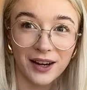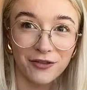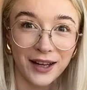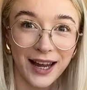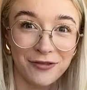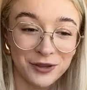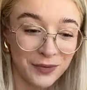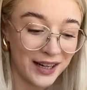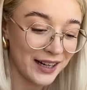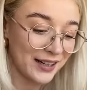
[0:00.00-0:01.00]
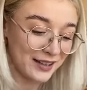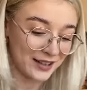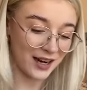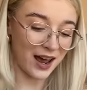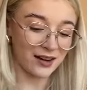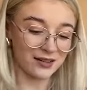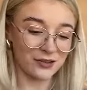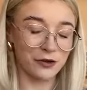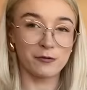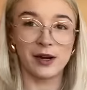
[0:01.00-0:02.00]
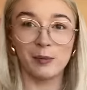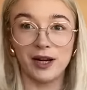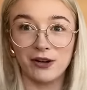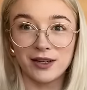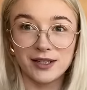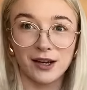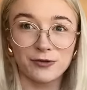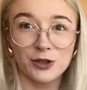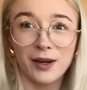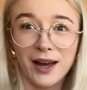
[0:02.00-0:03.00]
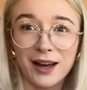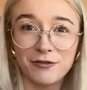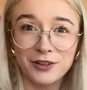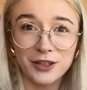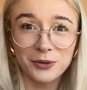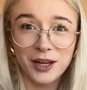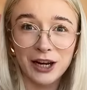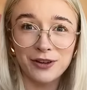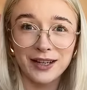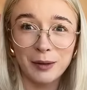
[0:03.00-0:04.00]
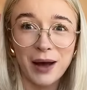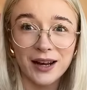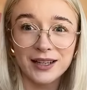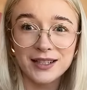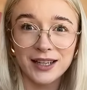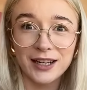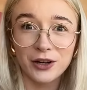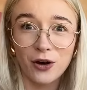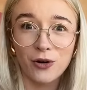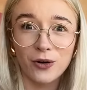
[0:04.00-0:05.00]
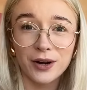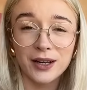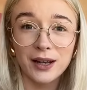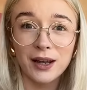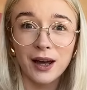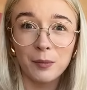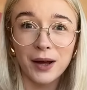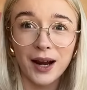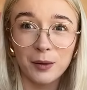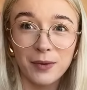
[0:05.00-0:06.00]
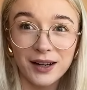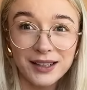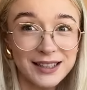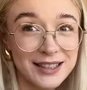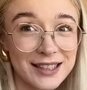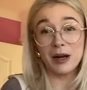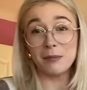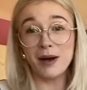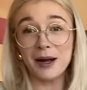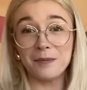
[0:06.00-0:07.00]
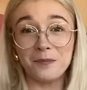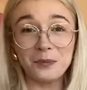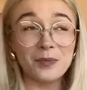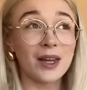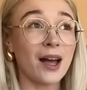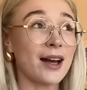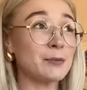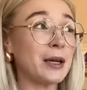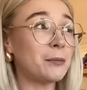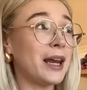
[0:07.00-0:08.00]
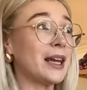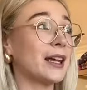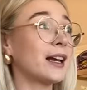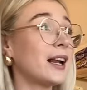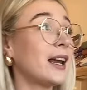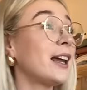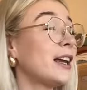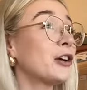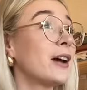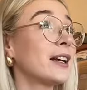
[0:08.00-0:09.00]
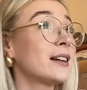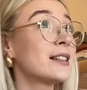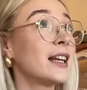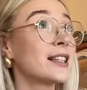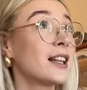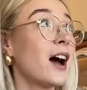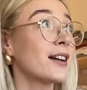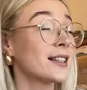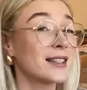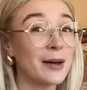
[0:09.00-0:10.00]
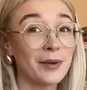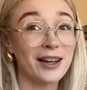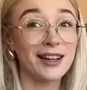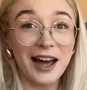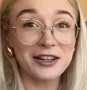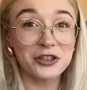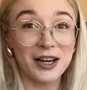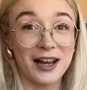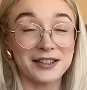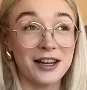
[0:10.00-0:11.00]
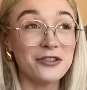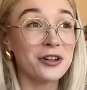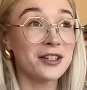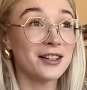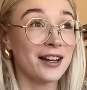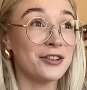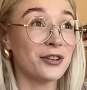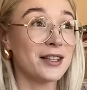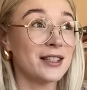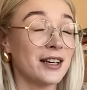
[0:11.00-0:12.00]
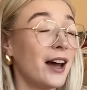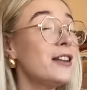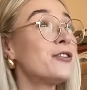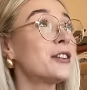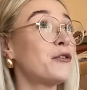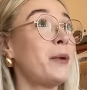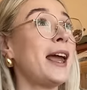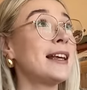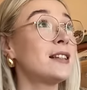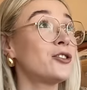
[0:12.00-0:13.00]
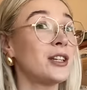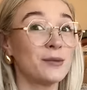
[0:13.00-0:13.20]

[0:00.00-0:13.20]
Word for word: I've left my stand over my parents' house, so I have you currently balancing on a pile of mugs. My mum has been making clay earrings since last summer and she has hundreds and hundreds and hundreds of pairs that she's